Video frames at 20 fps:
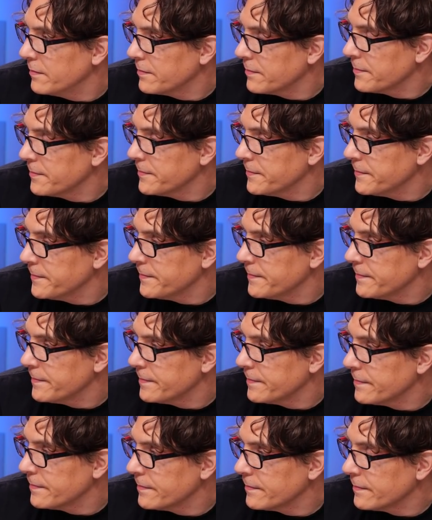
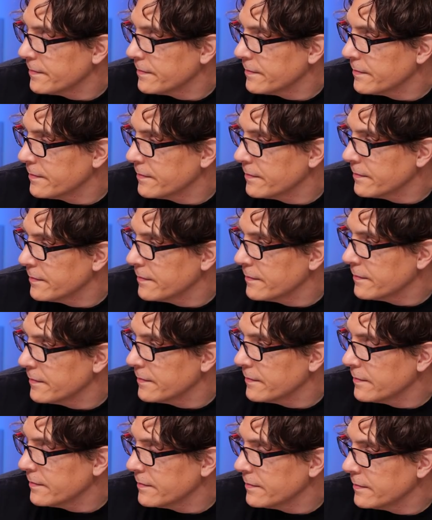
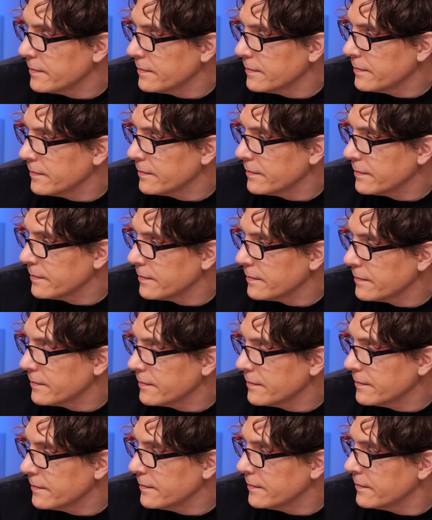
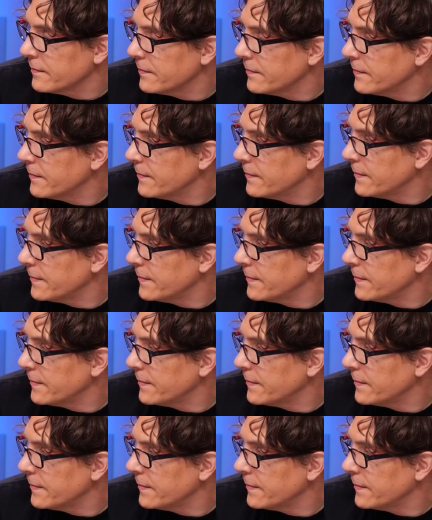[no speech]